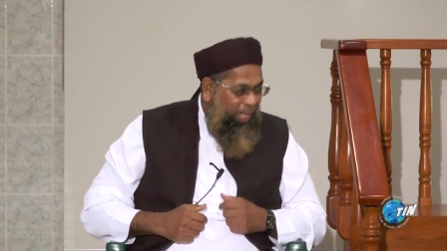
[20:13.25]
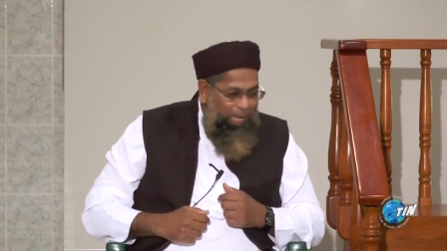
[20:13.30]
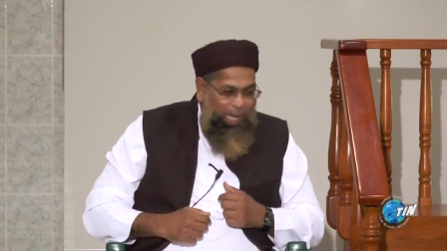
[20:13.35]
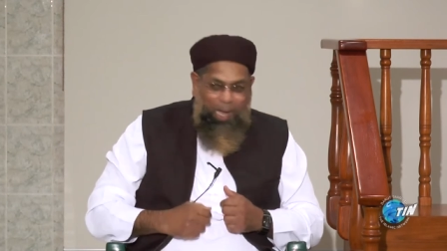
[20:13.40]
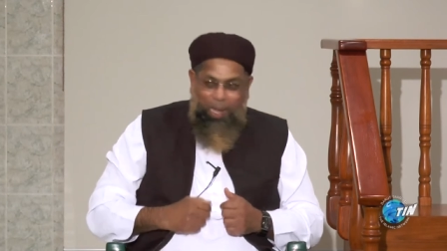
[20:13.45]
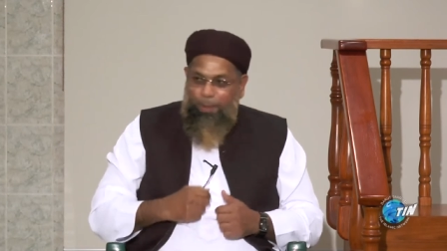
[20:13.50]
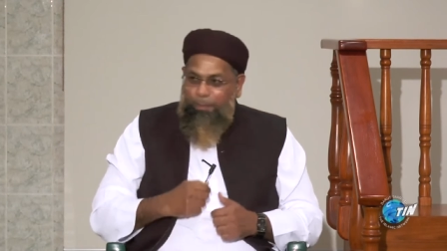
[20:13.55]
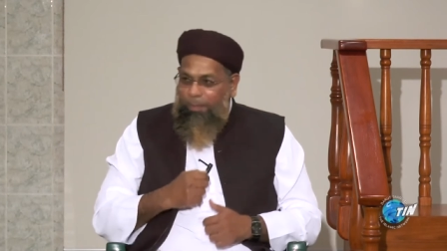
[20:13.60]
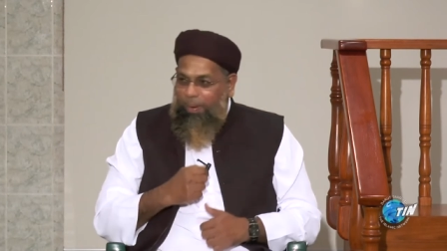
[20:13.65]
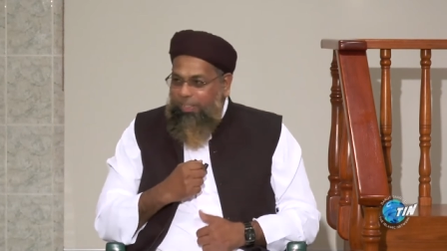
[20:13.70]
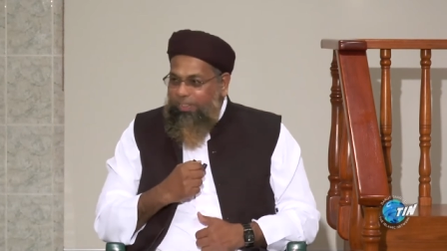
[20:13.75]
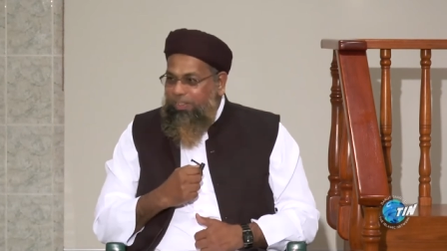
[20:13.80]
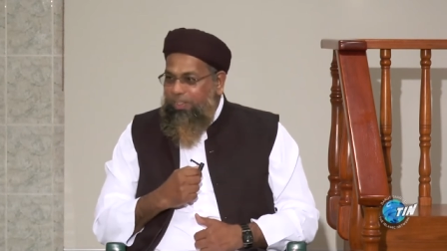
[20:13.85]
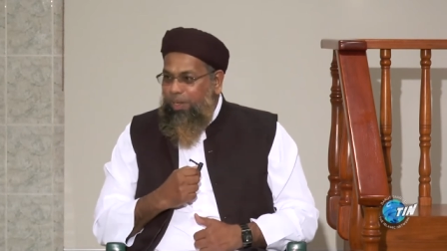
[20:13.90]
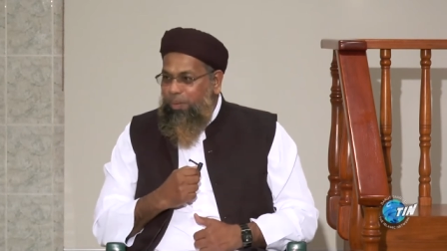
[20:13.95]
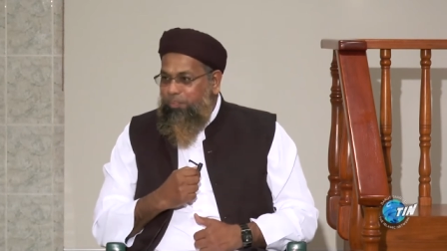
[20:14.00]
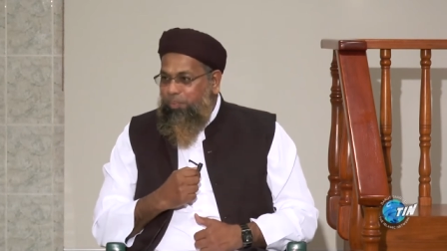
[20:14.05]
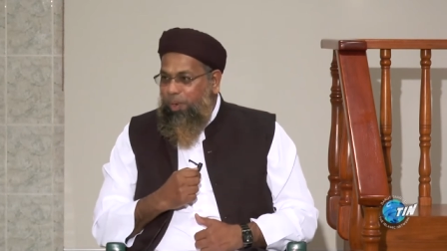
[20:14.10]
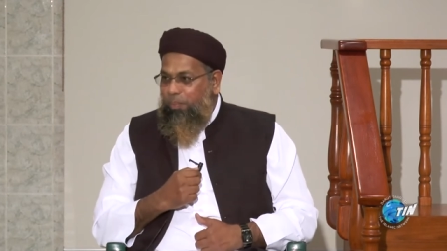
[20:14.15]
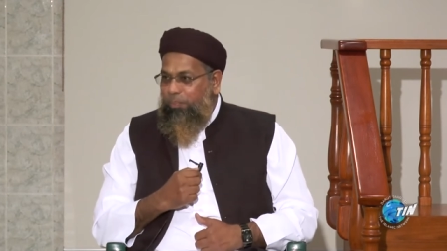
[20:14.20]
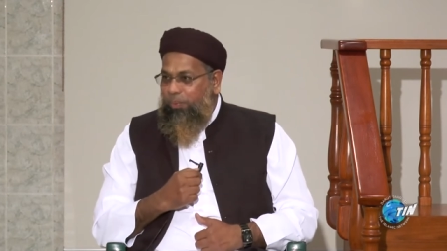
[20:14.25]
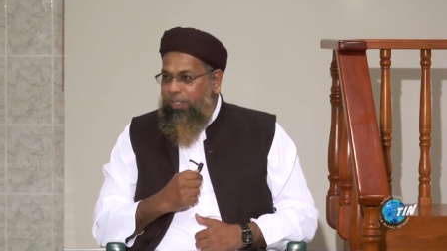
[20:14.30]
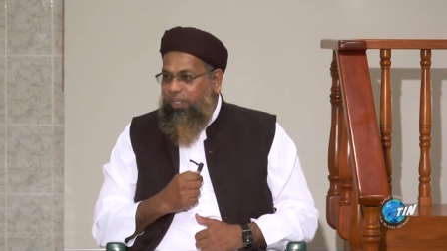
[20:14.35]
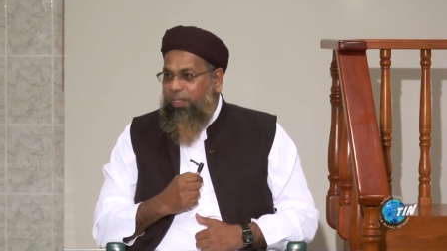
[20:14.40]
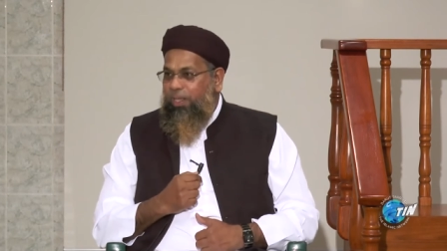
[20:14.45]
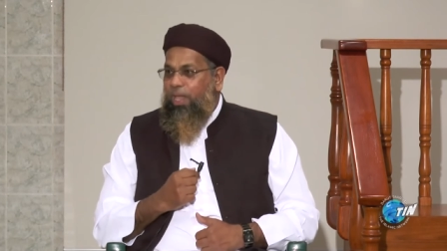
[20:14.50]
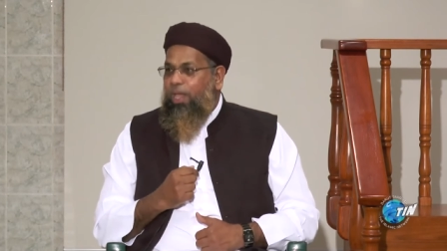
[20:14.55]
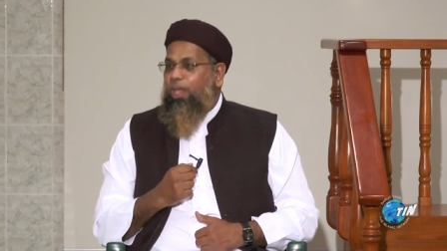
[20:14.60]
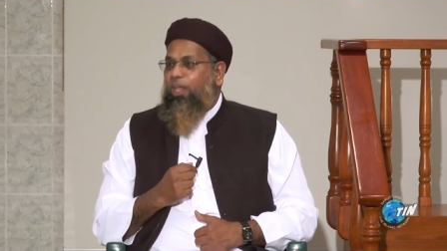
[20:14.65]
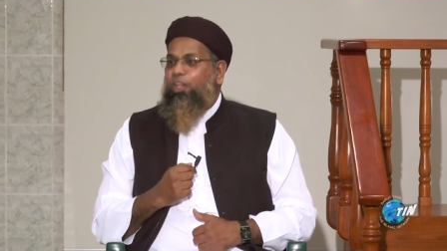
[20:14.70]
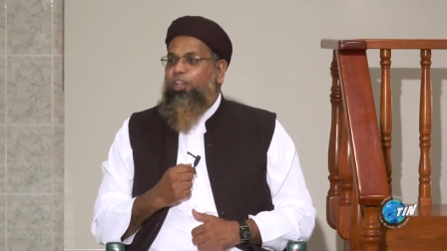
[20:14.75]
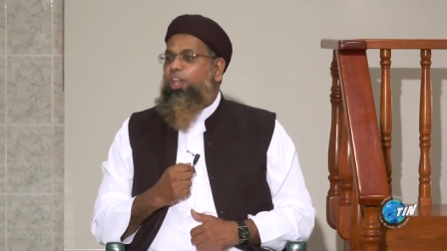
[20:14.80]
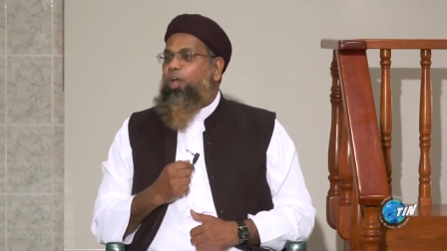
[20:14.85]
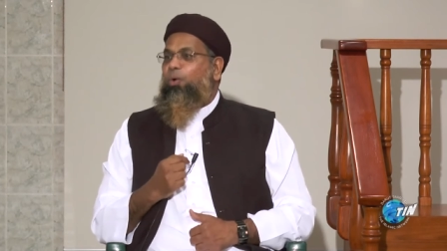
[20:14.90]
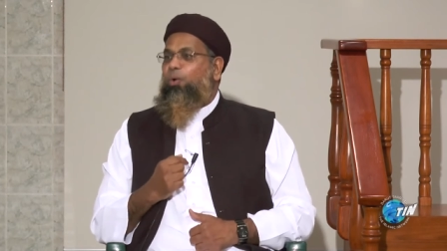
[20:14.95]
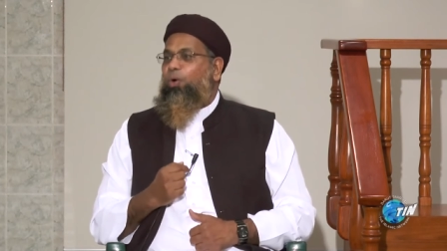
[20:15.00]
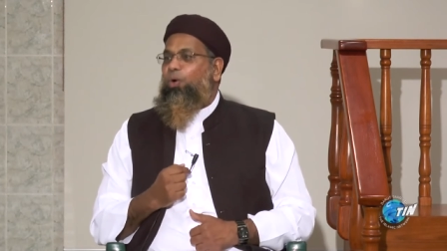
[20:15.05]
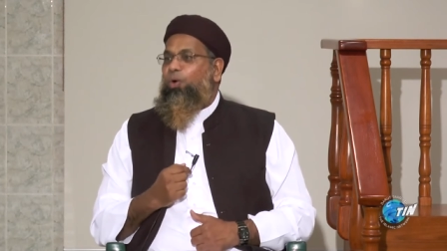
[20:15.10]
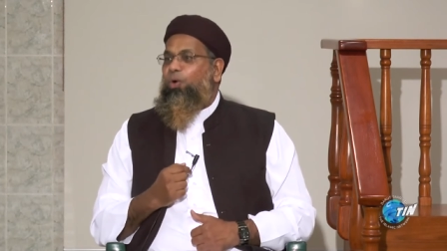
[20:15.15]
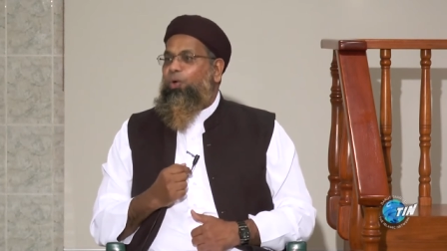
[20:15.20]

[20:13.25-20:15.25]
And button up properly. Now,